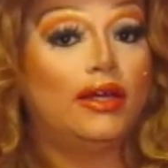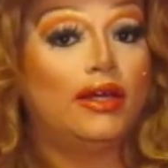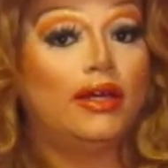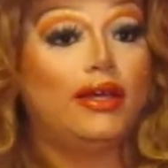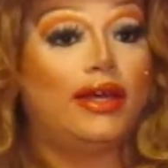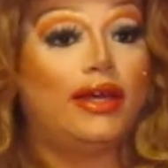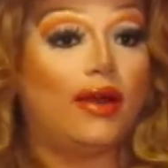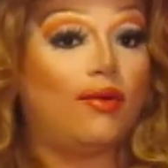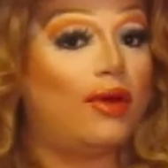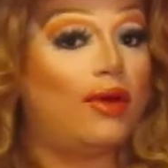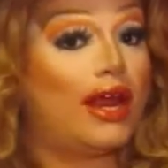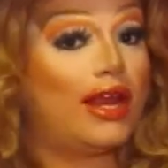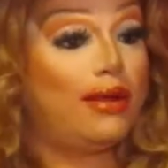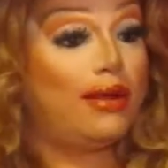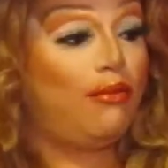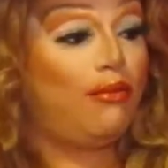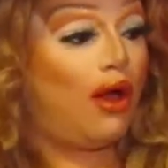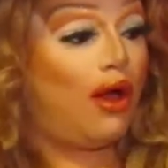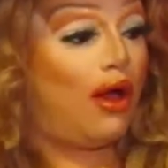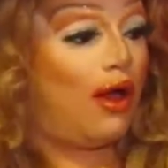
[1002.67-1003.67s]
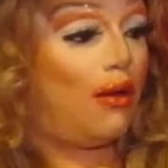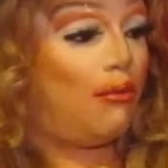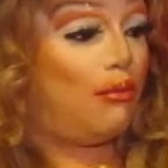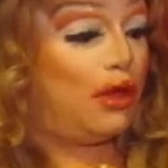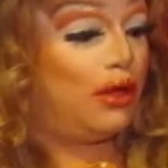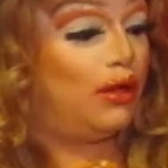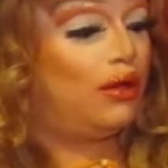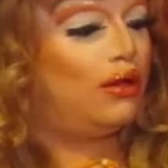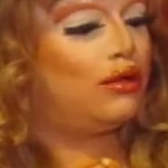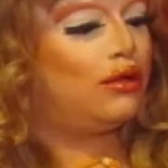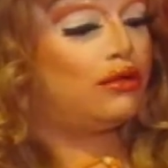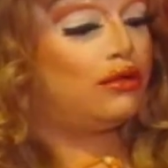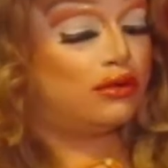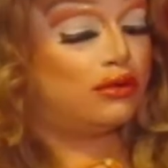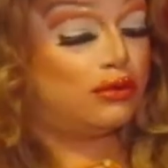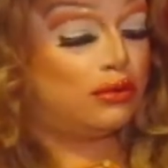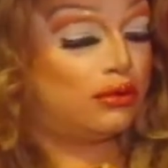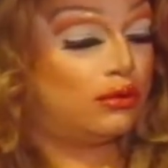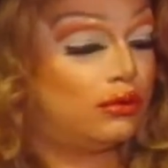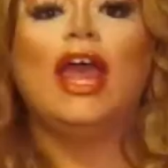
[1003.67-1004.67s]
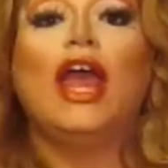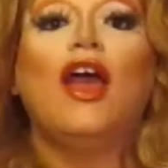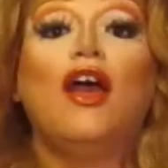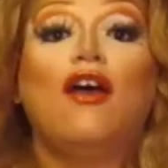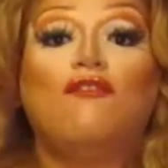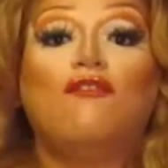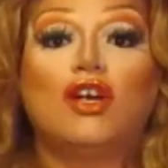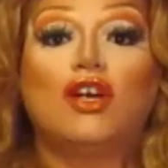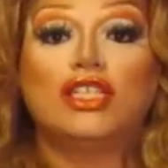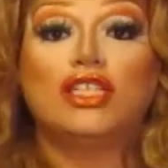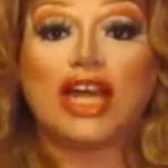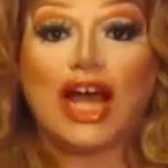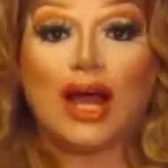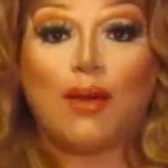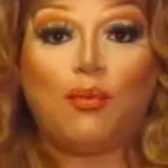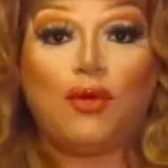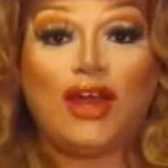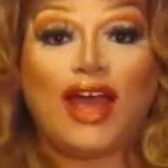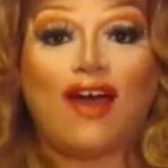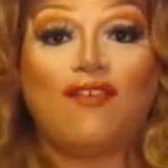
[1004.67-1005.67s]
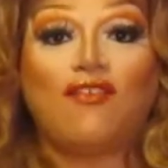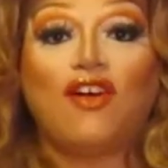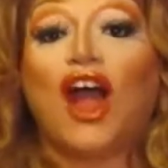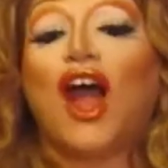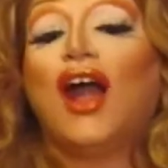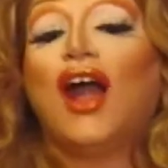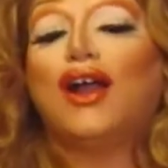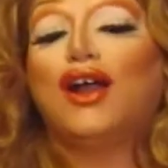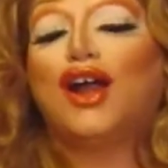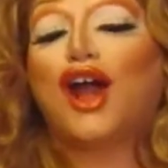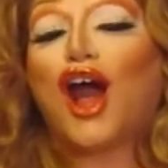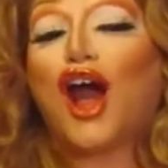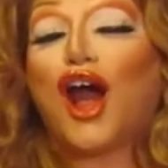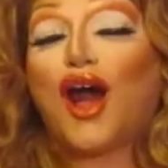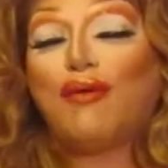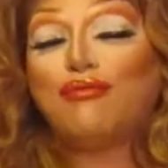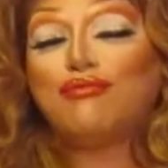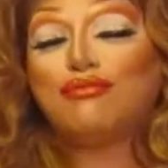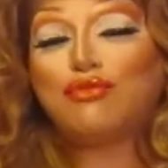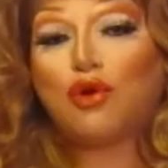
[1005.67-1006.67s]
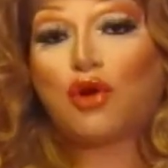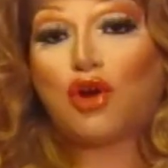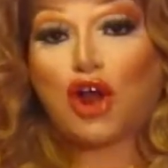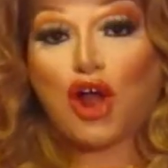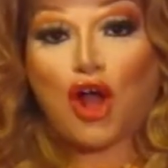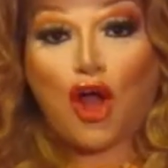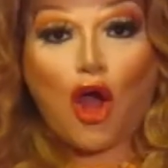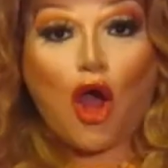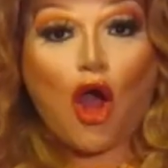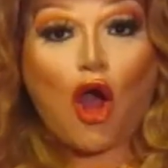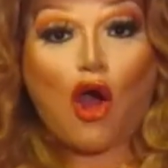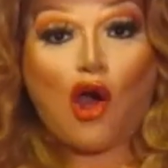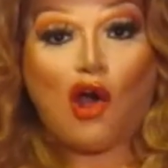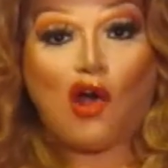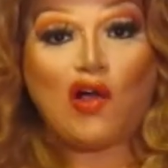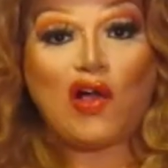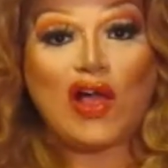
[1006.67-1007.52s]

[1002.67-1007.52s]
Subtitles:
Get ready, mama. First up, we have Kamura Hall.